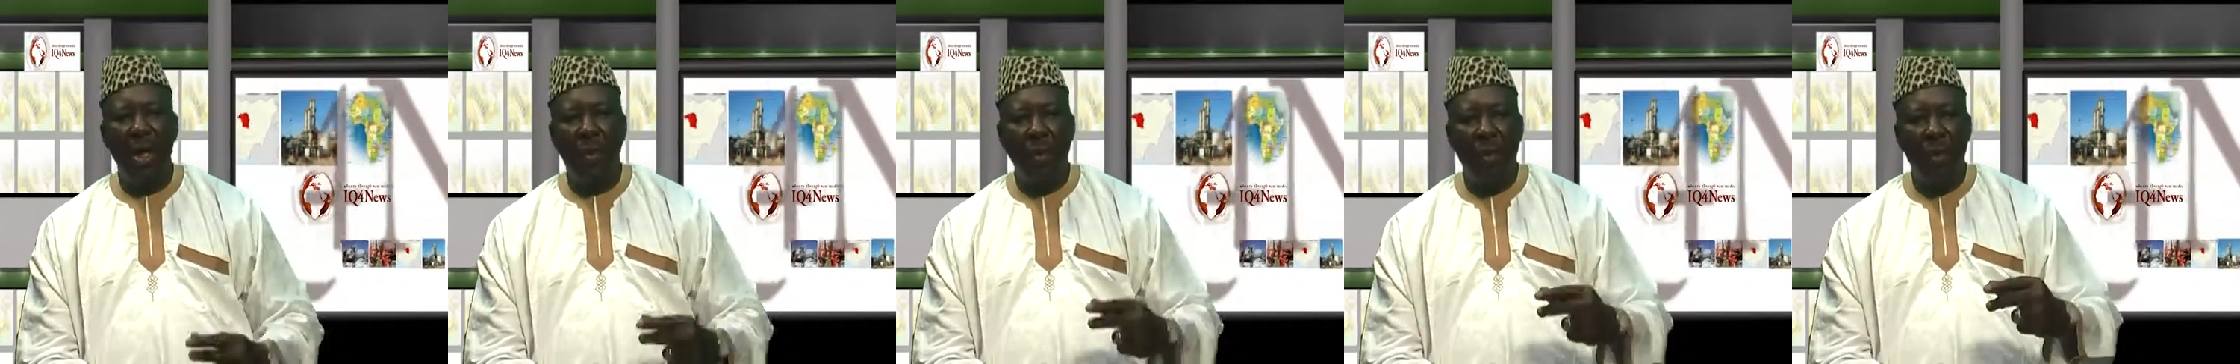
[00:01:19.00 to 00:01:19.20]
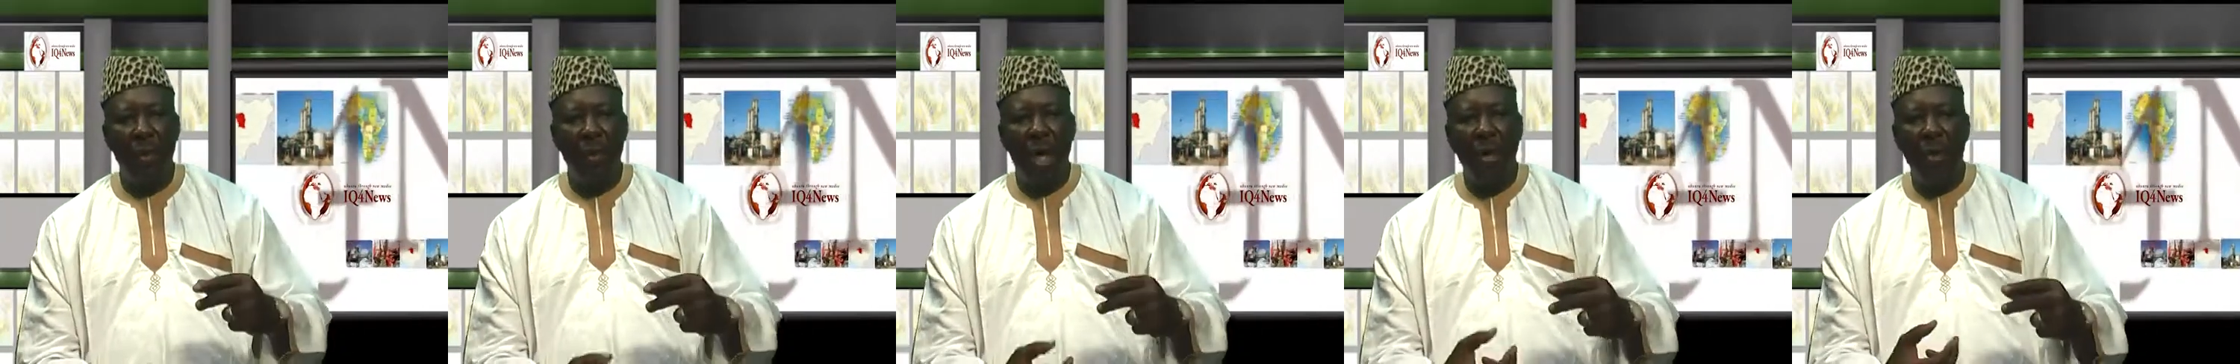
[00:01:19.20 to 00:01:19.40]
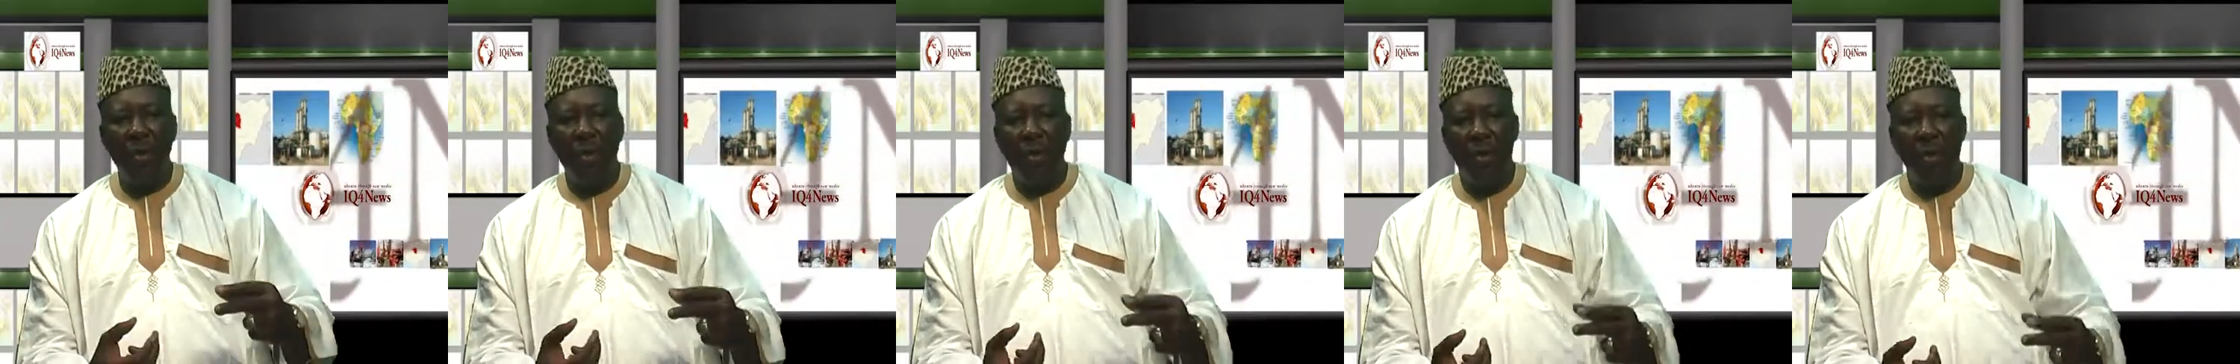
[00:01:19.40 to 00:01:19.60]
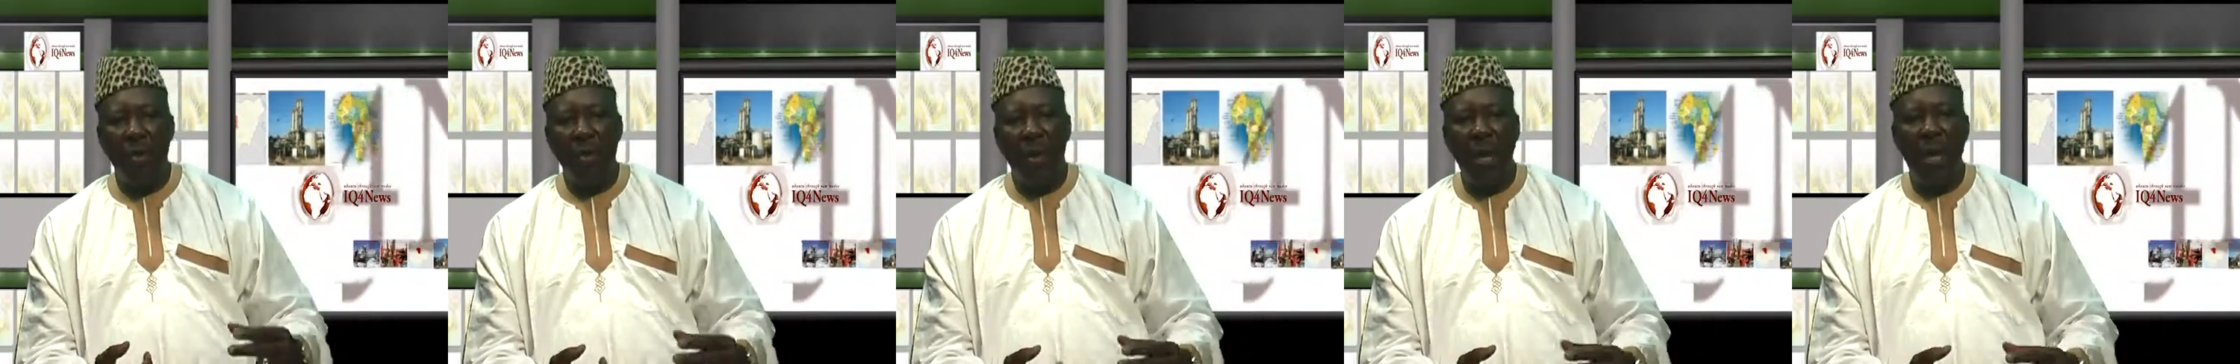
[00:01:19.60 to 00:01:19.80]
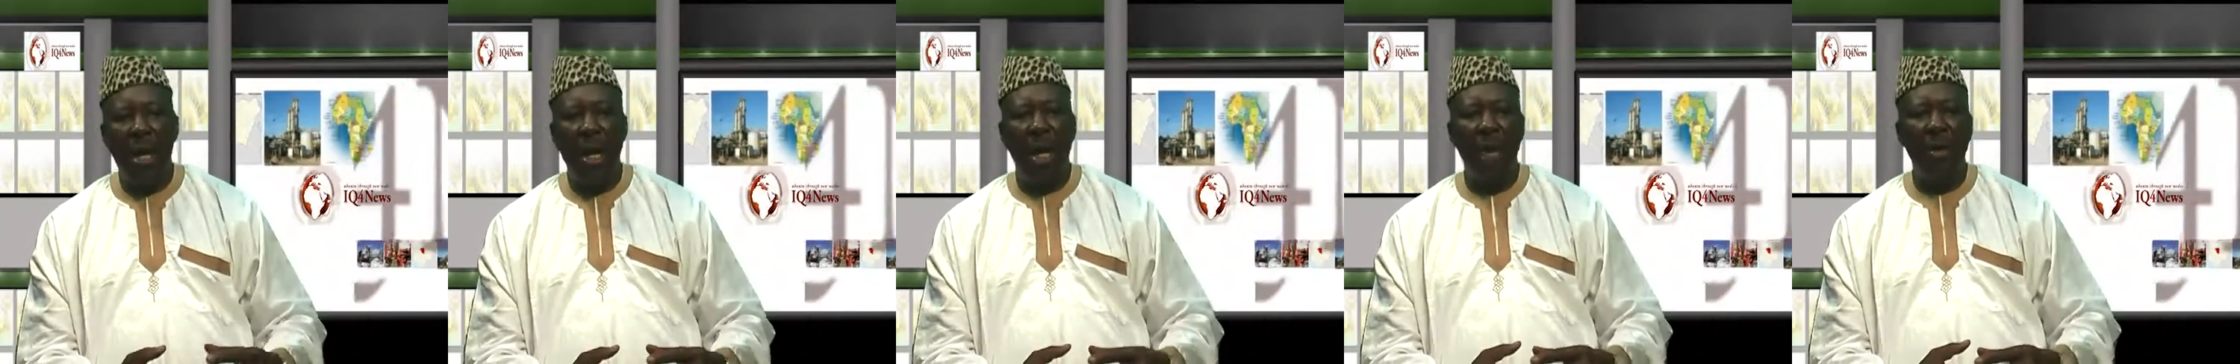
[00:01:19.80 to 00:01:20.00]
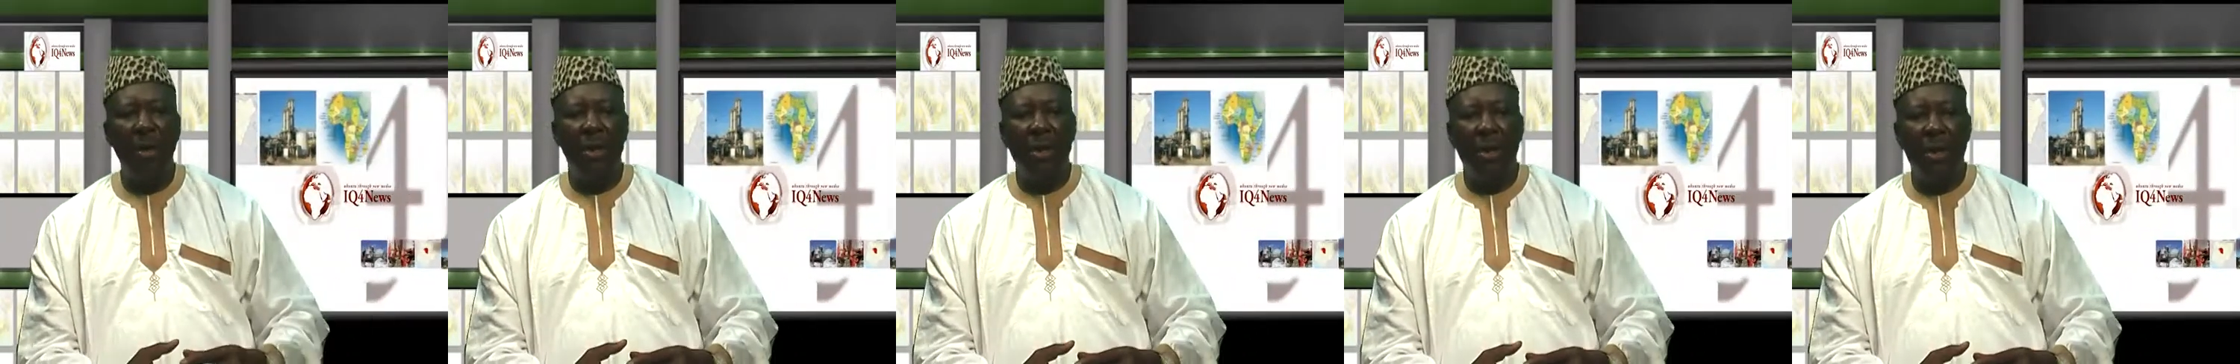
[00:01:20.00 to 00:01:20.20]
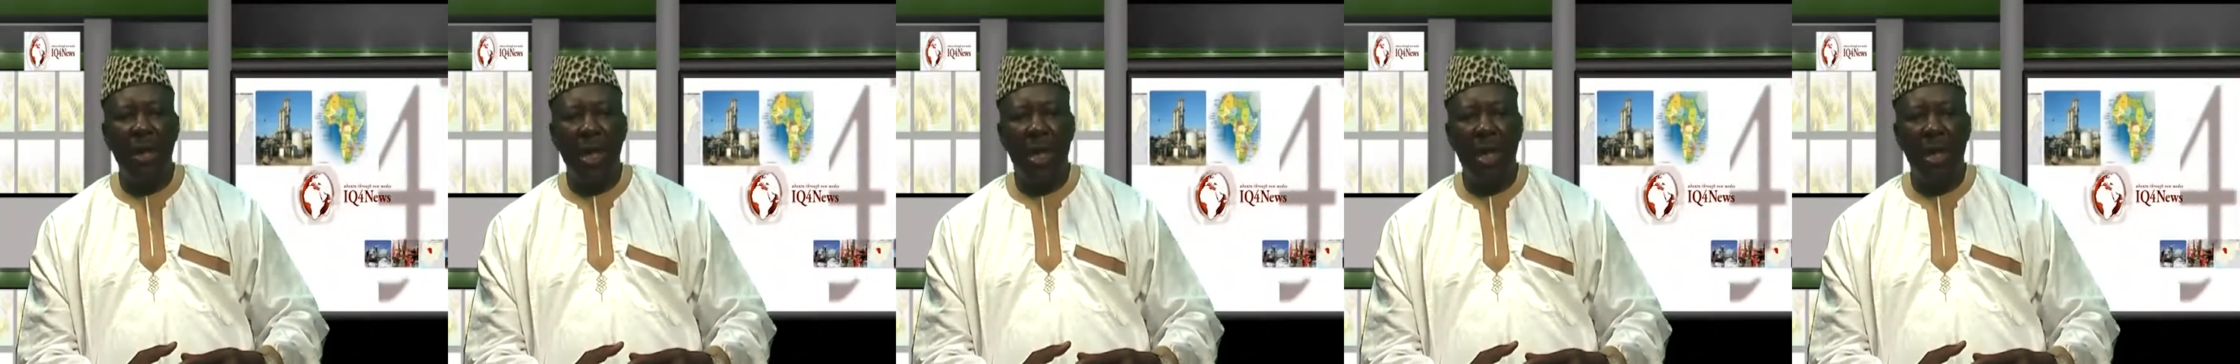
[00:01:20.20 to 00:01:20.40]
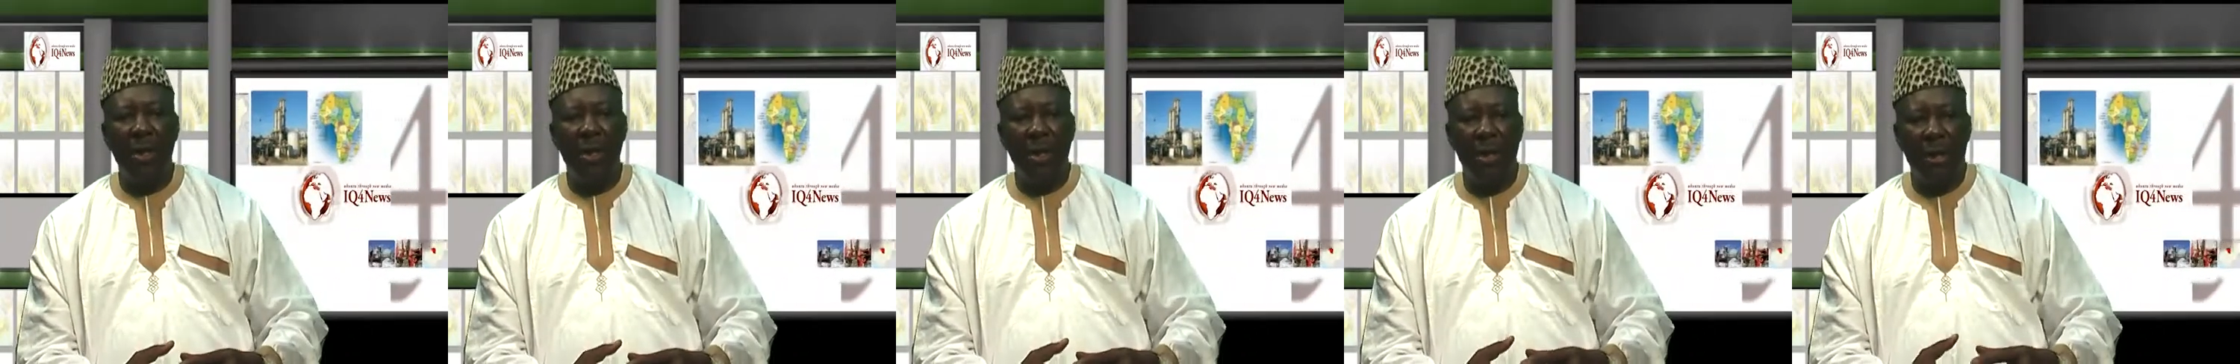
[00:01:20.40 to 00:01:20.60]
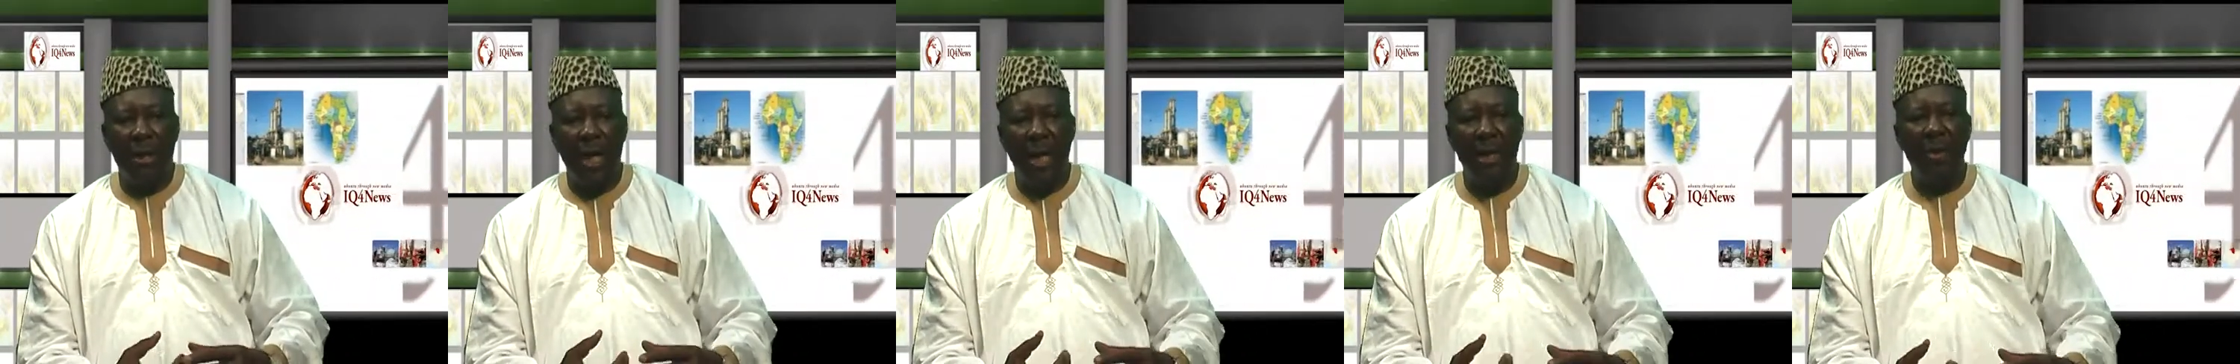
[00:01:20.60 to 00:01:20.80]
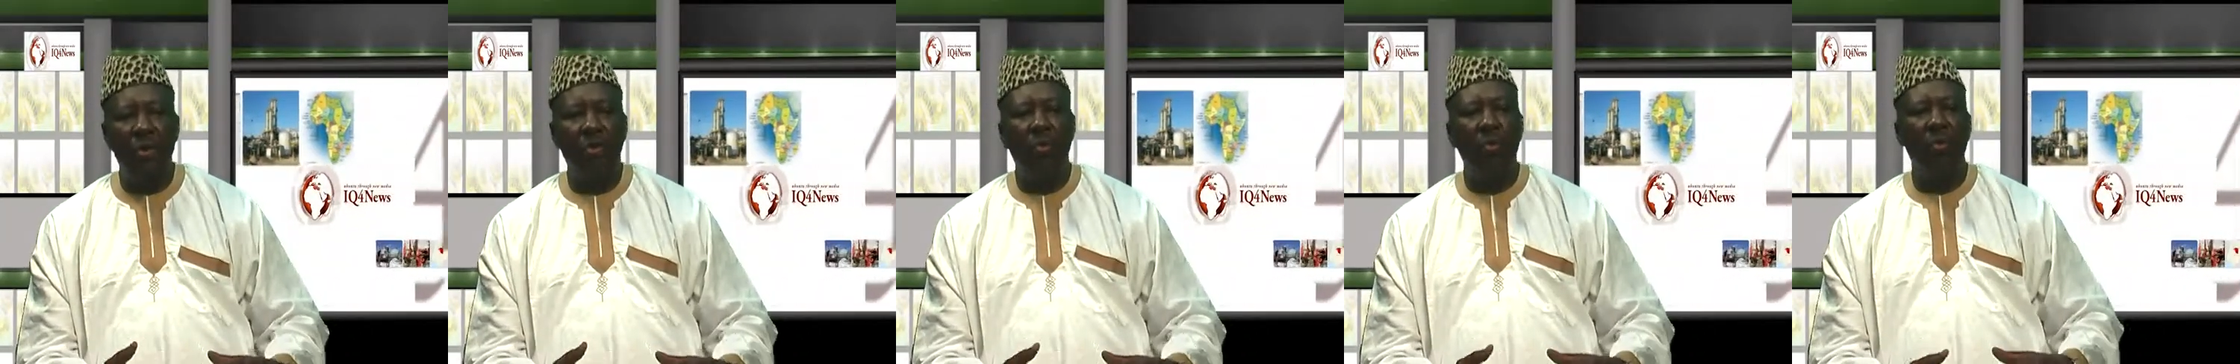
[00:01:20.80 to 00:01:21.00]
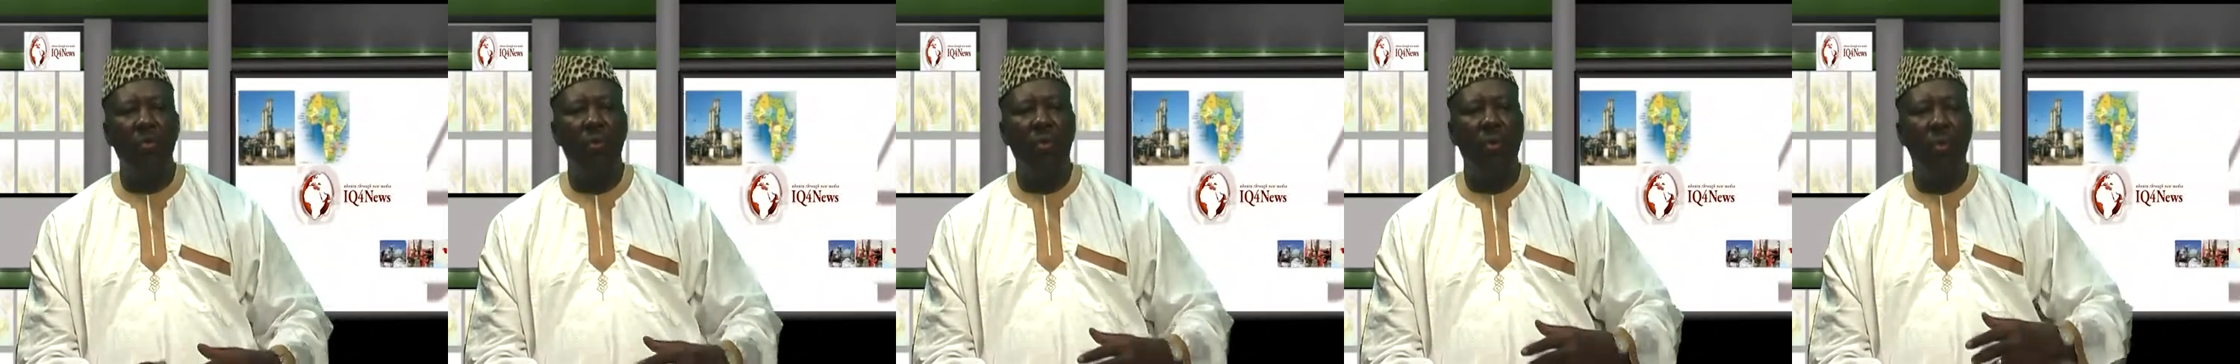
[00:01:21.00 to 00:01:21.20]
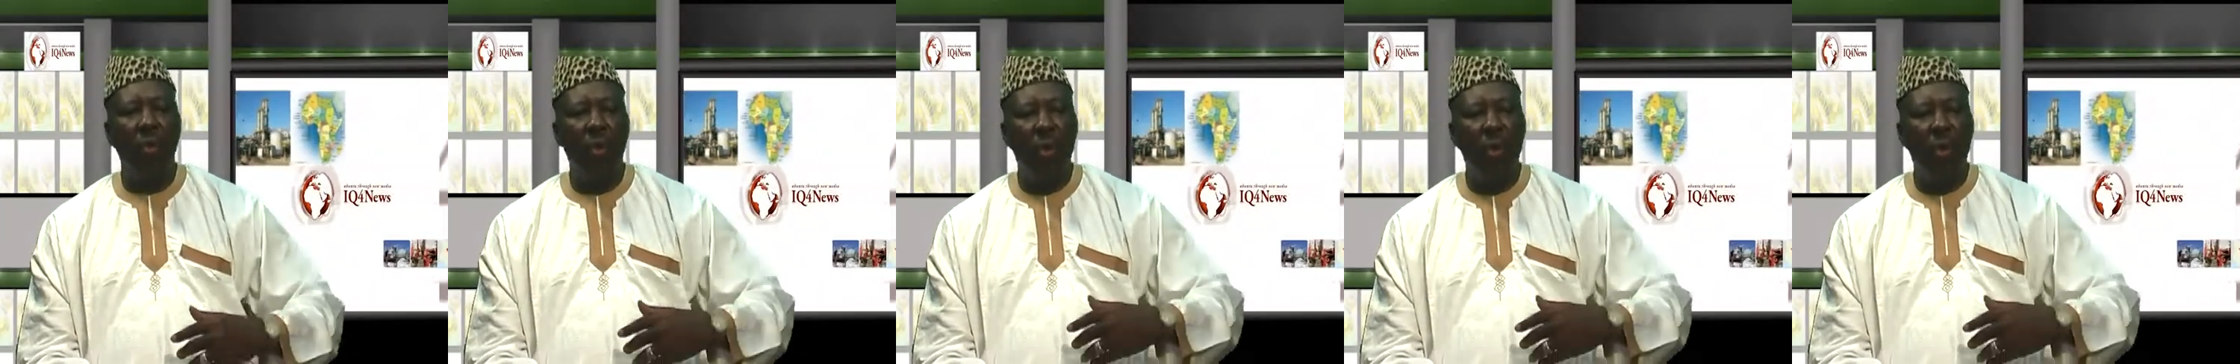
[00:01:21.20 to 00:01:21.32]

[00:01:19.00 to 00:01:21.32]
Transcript: where the government now decides to